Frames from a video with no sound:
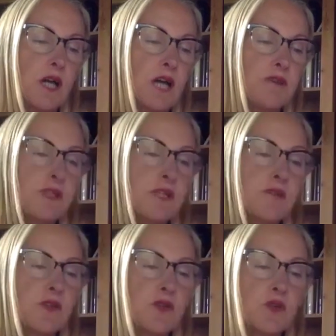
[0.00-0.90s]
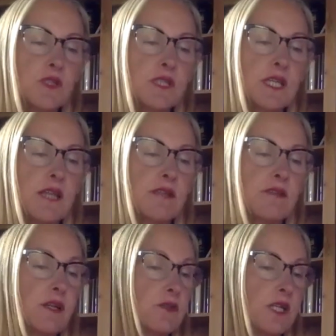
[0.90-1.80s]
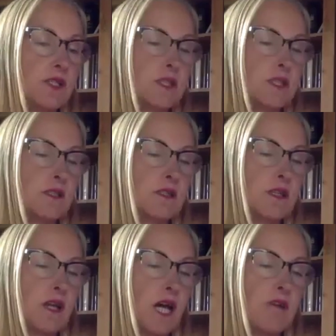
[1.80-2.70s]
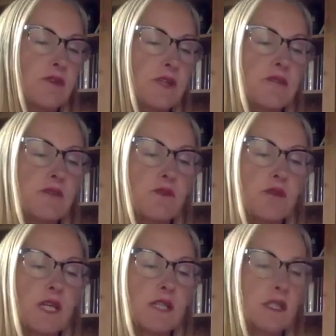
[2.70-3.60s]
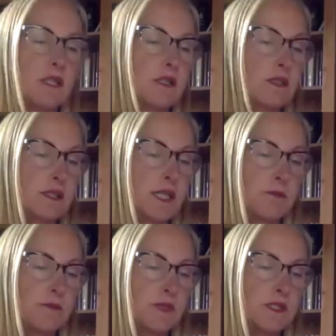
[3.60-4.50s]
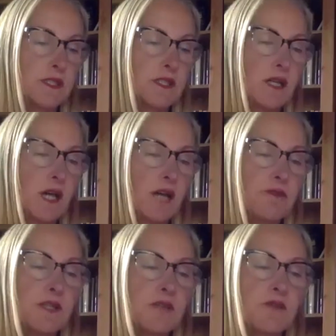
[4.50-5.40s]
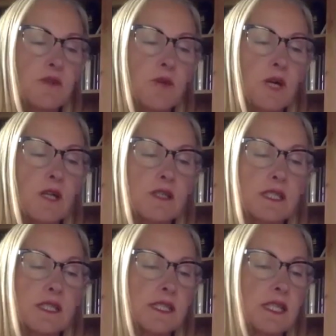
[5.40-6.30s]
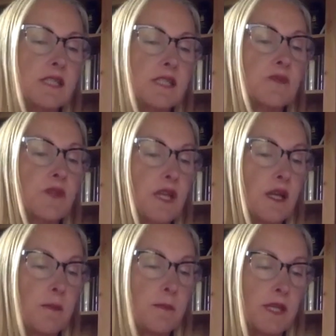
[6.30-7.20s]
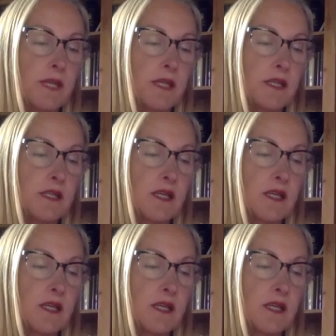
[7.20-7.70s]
I forgive the cruelty and the aggression. I forgive the rage and the contempt. I forgive the world and its sins, for they are many.